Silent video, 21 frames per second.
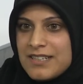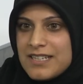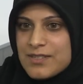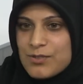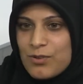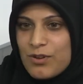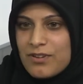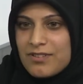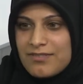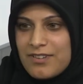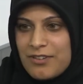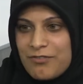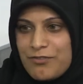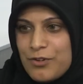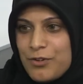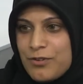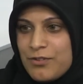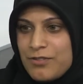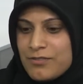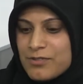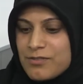He's got a
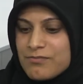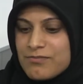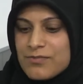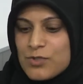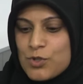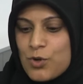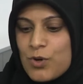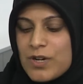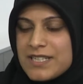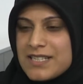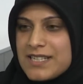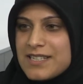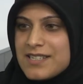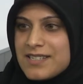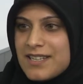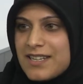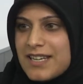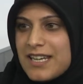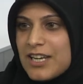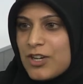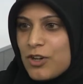few choices
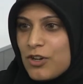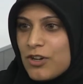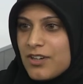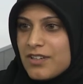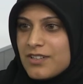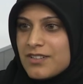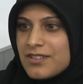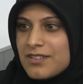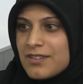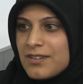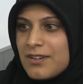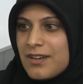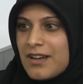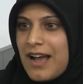that he could.